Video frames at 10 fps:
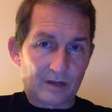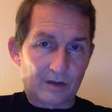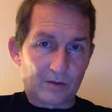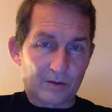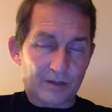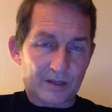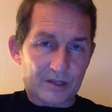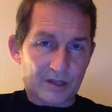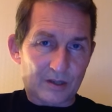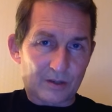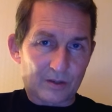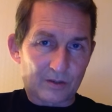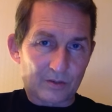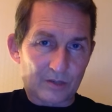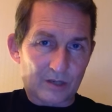north and south,
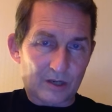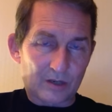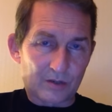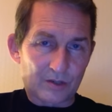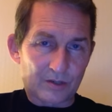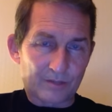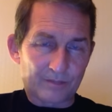was closed.